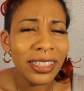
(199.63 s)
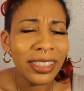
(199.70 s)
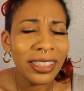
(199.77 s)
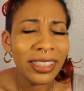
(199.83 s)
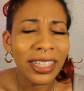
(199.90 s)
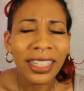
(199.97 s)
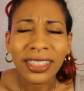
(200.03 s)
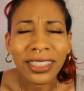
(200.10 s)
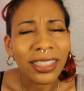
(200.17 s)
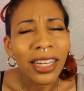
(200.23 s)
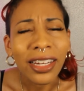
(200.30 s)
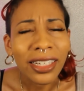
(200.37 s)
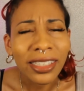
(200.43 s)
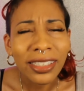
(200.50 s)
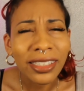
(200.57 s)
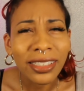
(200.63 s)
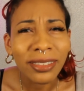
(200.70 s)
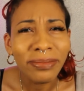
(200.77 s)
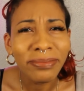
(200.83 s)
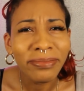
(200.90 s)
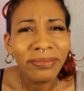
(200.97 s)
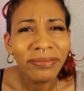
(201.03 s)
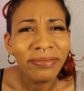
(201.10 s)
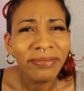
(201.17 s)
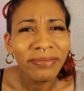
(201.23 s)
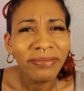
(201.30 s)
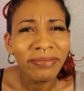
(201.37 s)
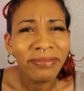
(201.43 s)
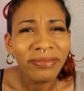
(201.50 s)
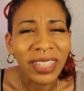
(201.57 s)
that sucks.
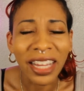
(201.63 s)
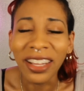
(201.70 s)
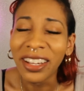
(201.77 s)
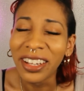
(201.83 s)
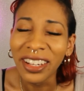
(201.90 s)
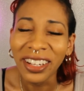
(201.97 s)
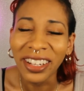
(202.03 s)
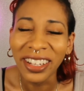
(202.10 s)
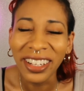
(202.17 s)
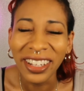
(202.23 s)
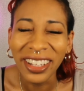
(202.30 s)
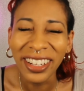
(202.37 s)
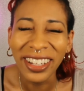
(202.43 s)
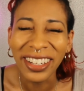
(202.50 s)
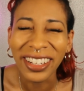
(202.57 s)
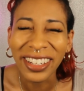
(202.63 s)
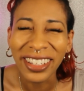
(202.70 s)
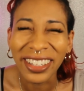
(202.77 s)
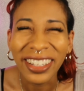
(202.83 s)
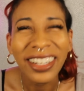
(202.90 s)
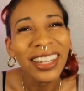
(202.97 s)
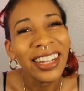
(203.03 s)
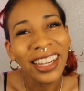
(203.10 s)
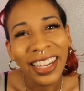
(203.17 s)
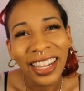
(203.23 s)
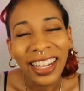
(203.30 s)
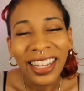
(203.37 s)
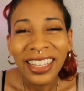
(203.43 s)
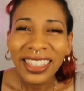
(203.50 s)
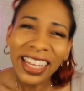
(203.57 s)

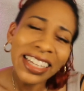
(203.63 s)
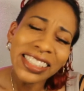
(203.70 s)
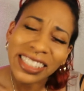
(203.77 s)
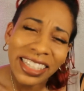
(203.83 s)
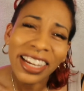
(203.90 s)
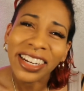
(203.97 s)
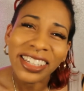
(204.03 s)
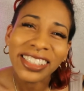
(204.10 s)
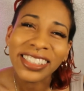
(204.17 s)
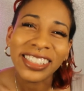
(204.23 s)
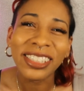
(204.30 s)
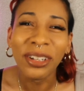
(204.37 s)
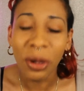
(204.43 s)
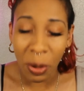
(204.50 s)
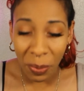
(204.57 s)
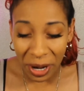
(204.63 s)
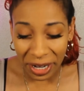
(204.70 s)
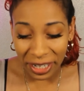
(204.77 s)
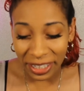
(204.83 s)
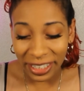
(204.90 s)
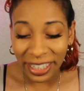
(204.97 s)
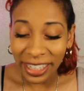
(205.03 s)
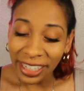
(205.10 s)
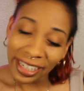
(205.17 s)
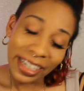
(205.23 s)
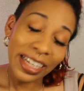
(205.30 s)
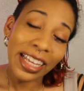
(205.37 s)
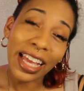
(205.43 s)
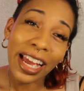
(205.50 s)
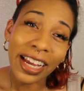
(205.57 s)
That sucks. But
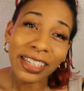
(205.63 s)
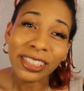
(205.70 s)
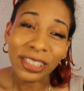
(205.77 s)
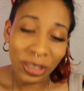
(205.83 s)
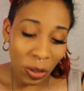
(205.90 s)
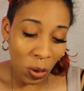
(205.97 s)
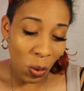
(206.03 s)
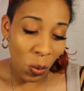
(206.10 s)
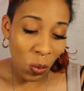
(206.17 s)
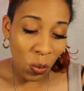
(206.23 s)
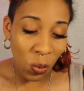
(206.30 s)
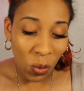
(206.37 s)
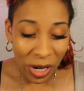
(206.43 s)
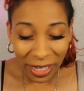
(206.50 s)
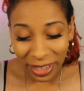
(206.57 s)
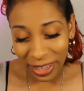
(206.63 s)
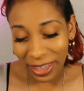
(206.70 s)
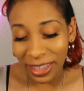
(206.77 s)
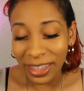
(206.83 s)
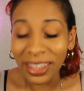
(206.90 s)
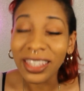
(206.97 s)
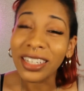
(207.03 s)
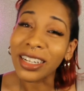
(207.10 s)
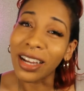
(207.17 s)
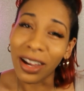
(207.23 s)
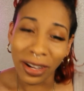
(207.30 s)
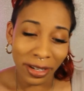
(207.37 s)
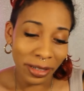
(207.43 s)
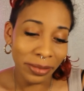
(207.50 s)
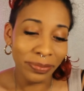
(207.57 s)
yeah, so with
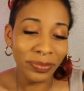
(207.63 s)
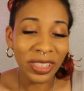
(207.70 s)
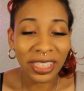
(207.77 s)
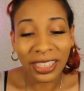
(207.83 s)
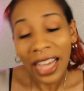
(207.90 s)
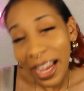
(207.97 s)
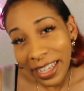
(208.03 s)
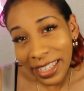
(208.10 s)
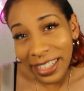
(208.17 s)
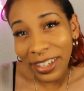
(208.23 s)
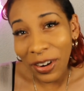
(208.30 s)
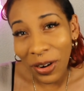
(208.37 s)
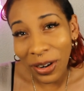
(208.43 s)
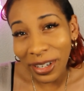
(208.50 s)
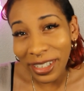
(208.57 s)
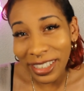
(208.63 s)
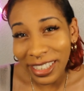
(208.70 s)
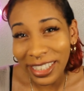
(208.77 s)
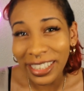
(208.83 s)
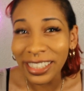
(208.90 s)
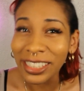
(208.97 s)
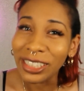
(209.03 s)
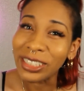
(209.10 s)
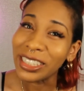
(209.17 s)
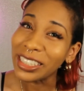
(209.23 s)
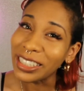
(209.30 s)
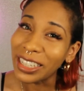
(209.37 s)
the second card here in